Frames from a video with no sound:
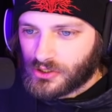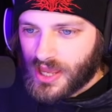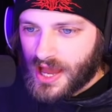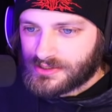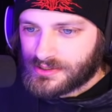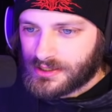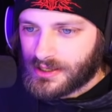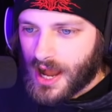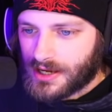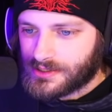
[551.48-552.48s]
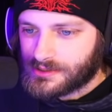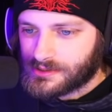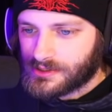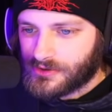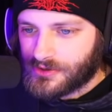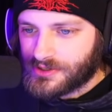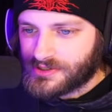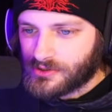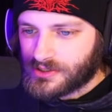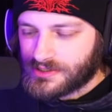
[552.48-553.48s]
Look out into the garden. Just
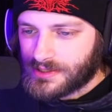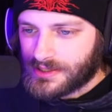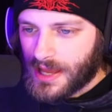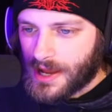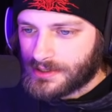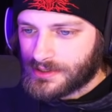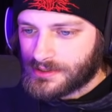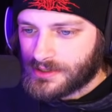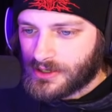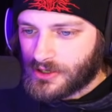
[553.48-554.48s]
look into the garden.